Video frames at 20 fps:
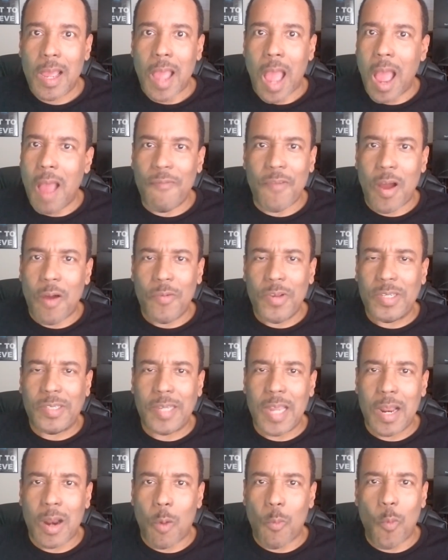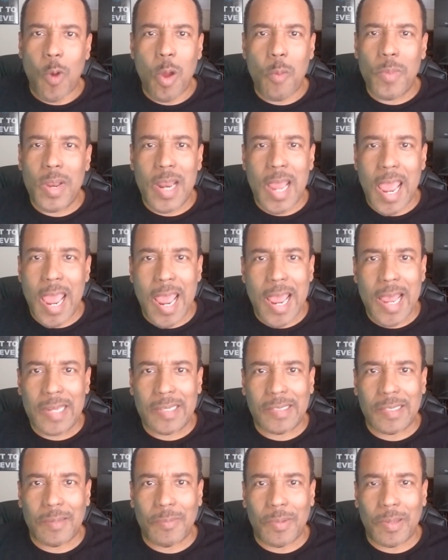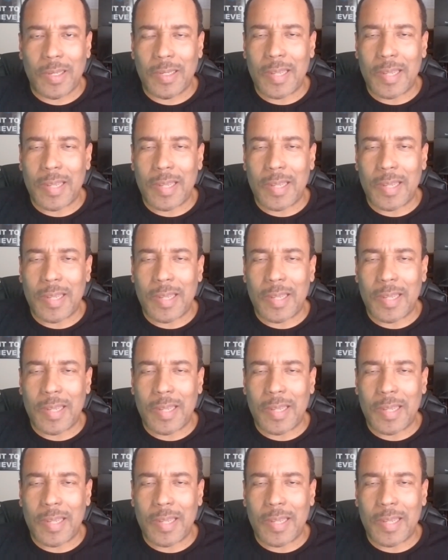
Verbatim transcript: I've always said a woman has to,